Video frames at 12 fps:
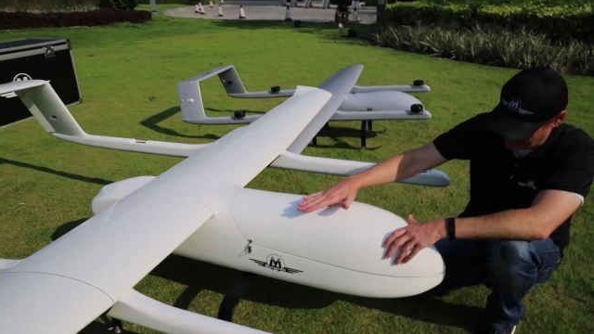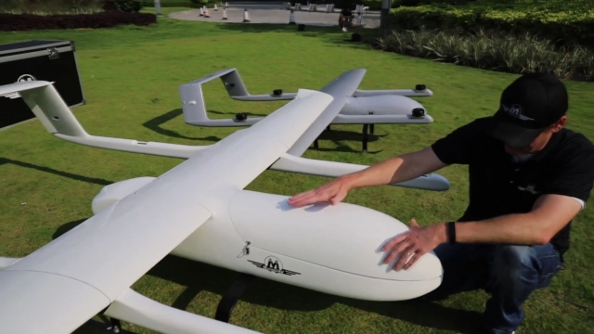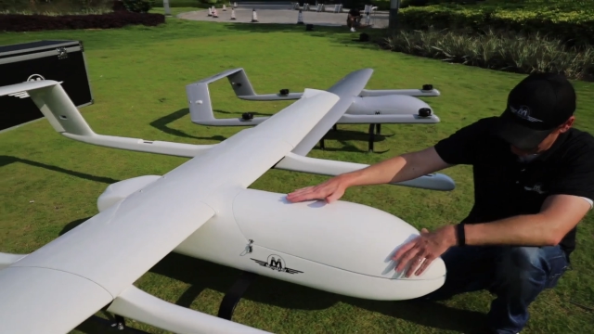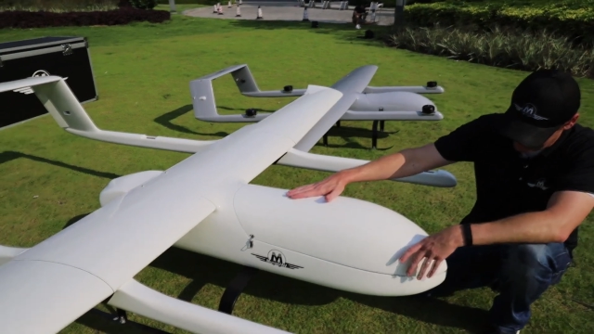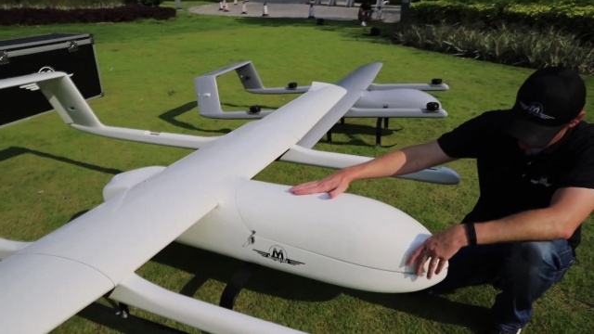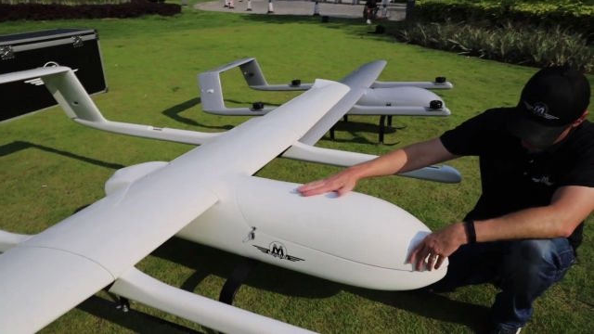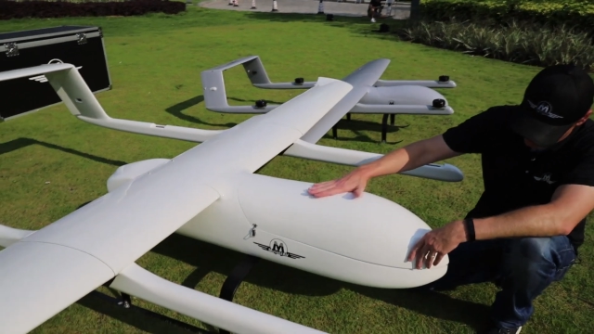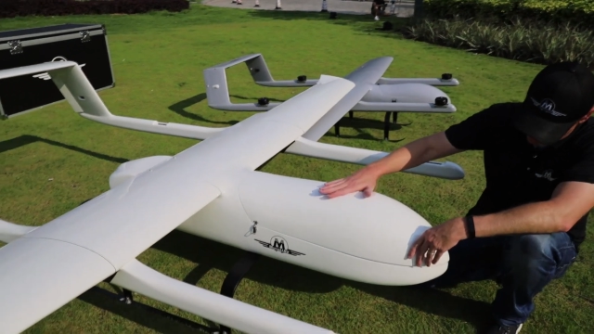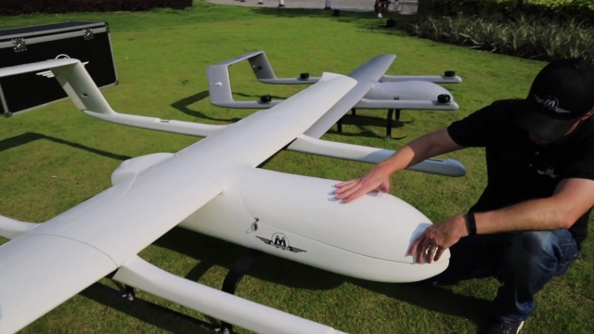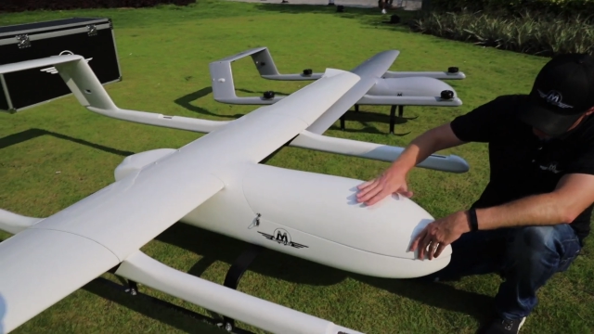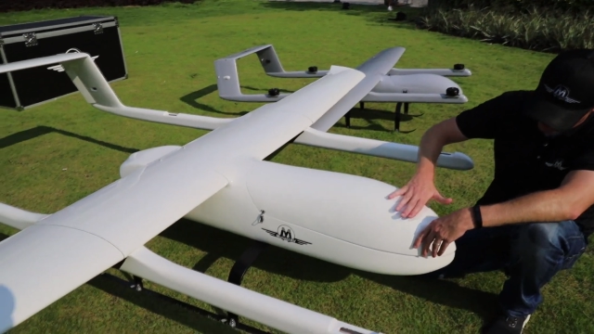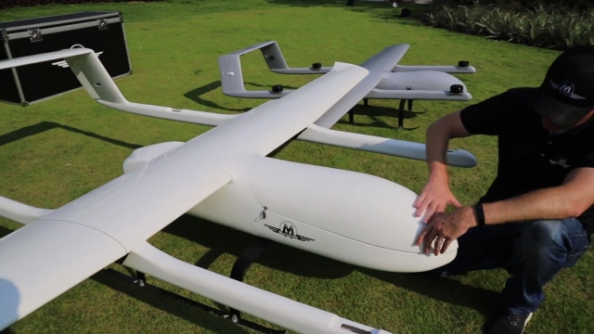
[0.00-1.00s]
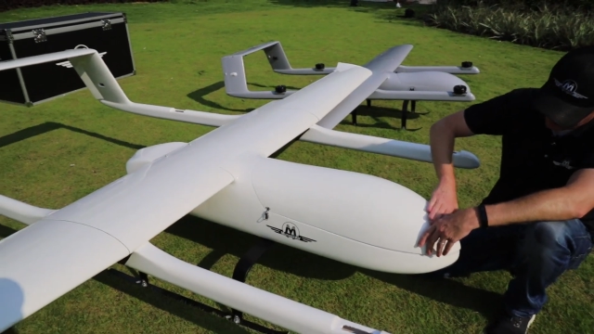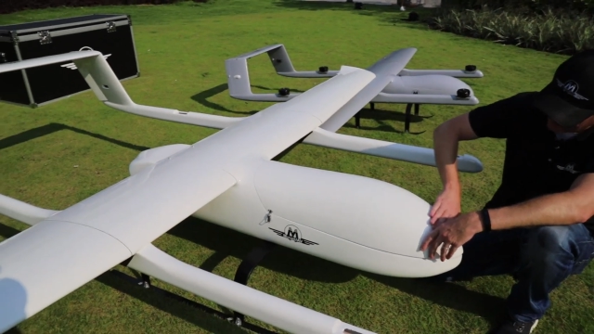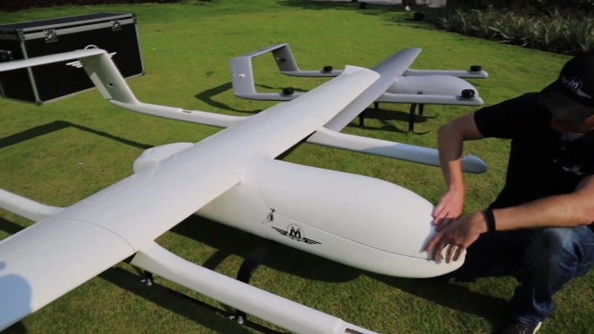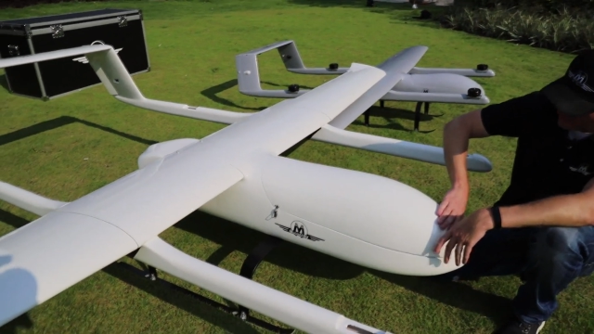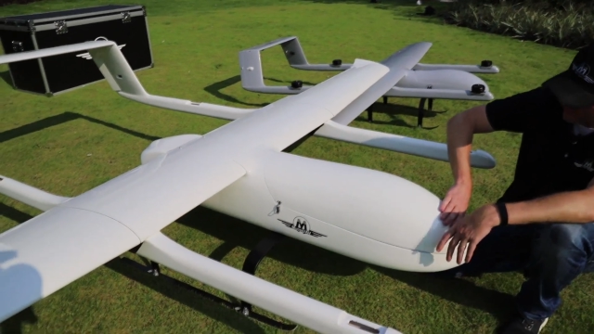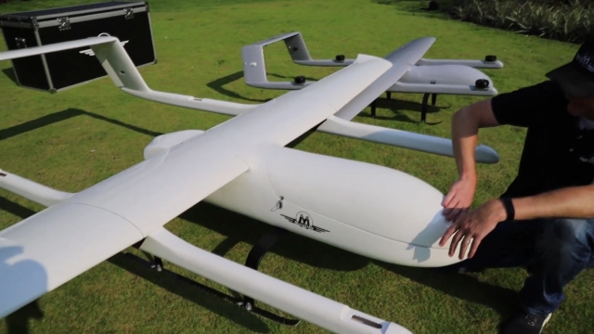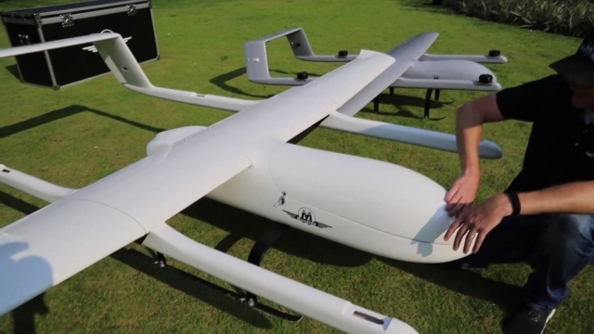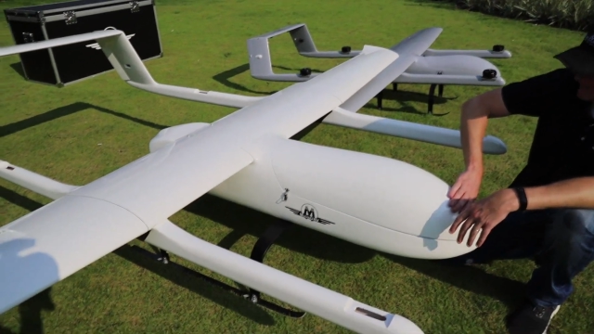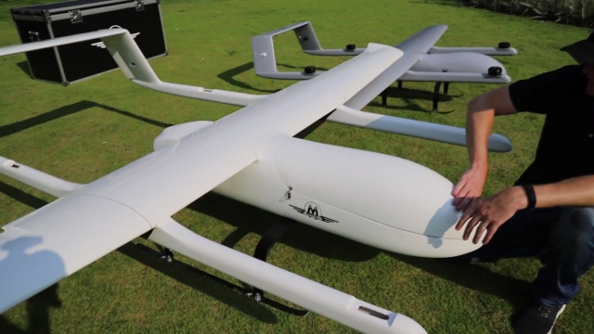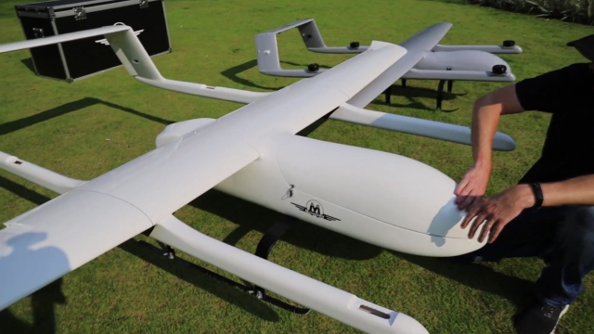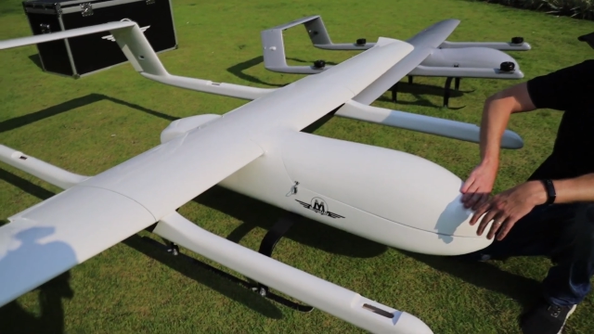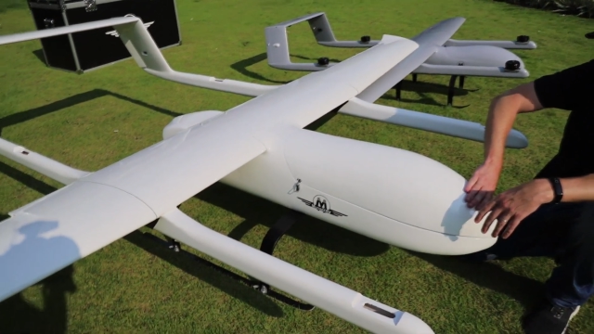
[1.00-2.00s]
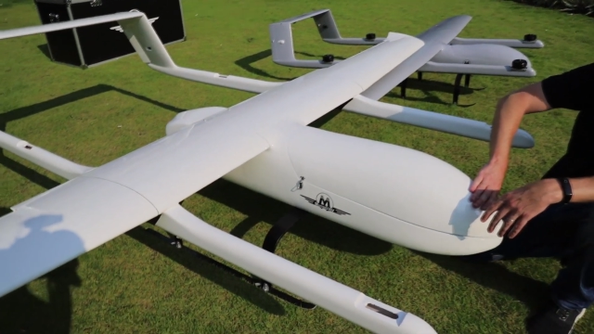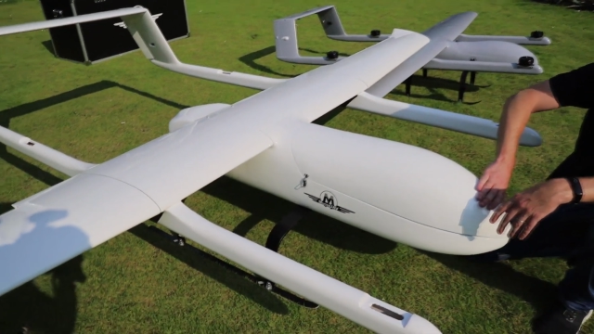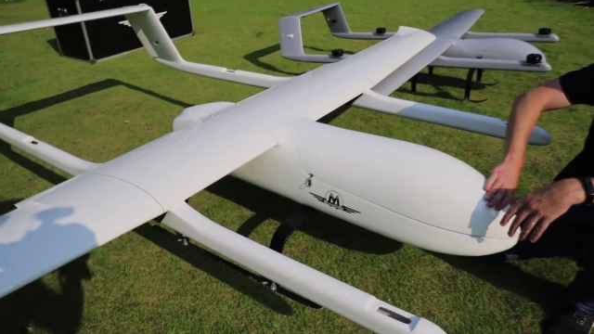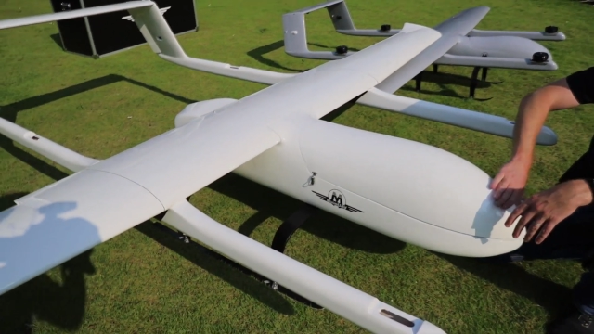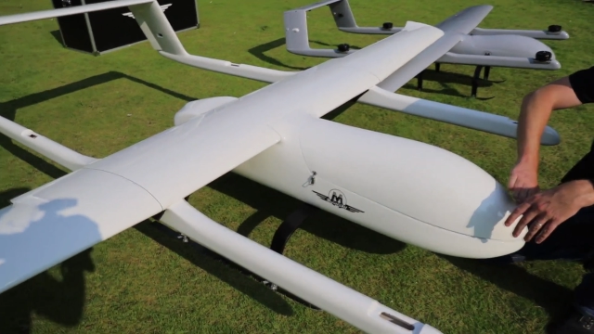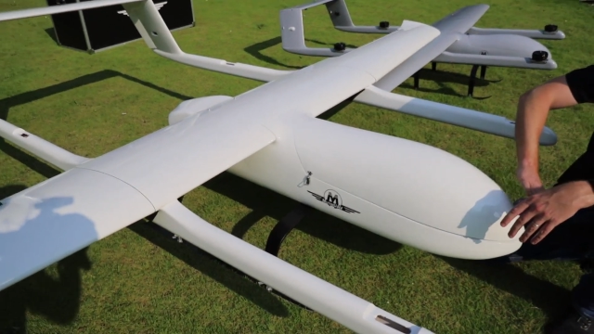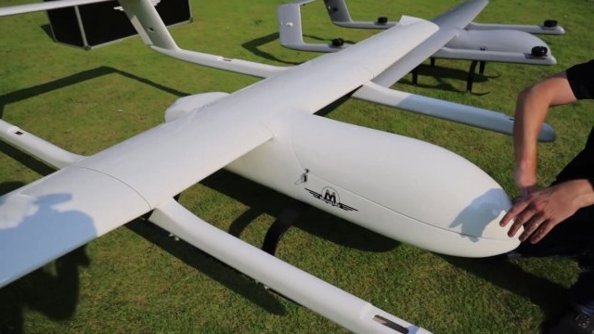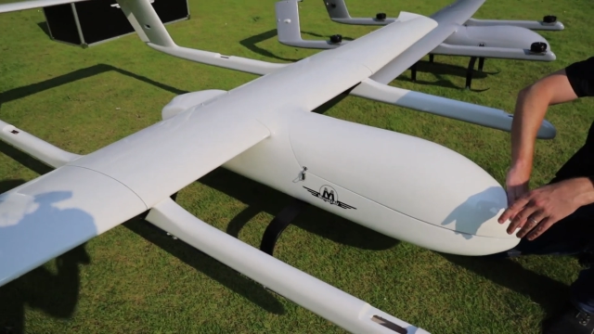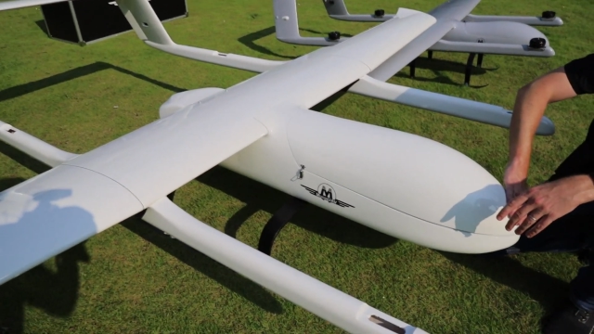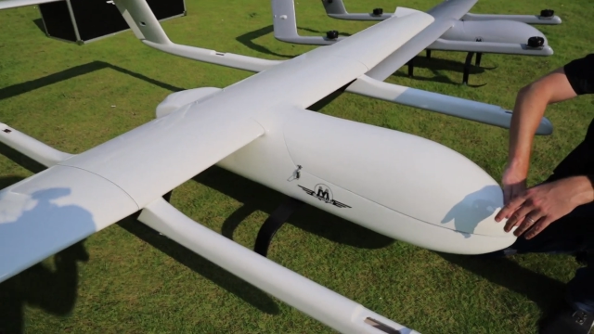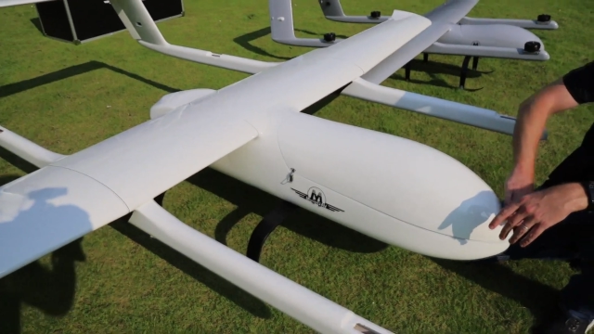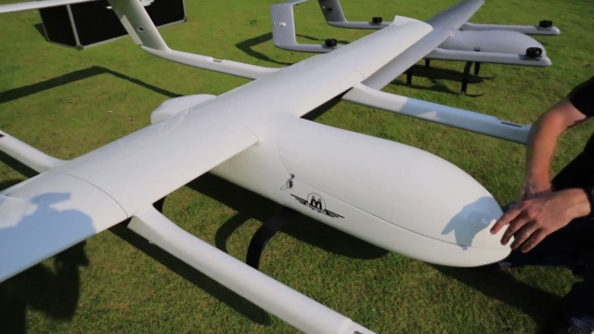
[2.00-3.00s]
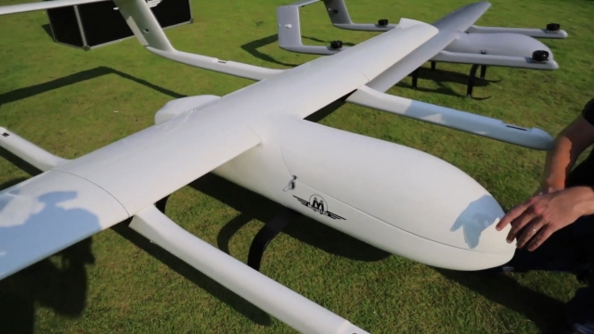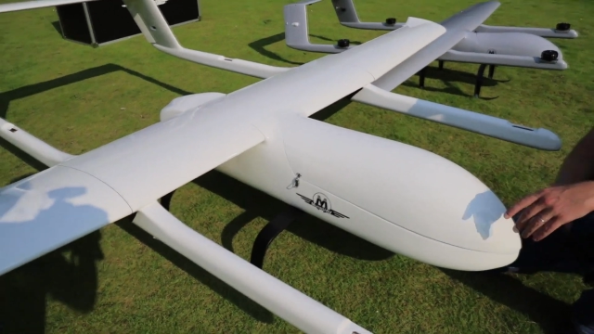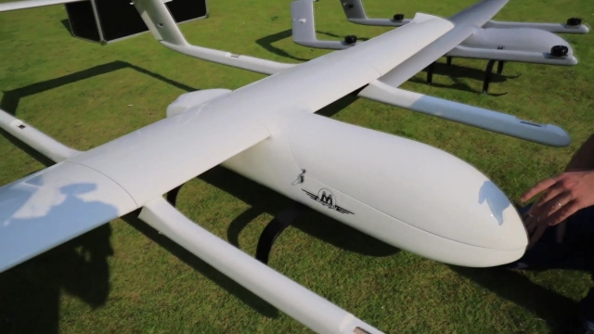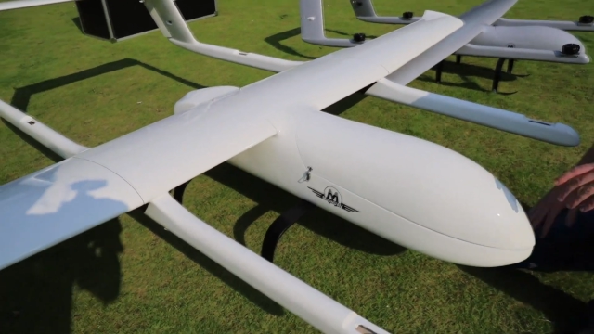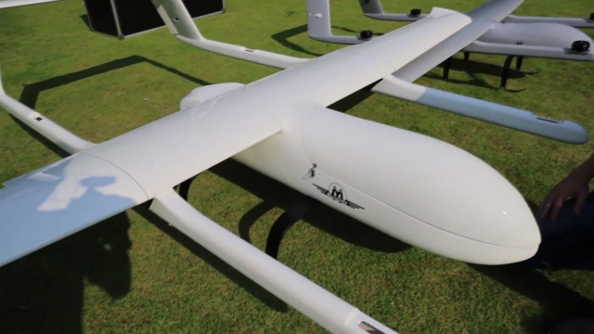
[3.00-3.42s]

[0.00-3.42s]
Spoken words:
(no speaker visible)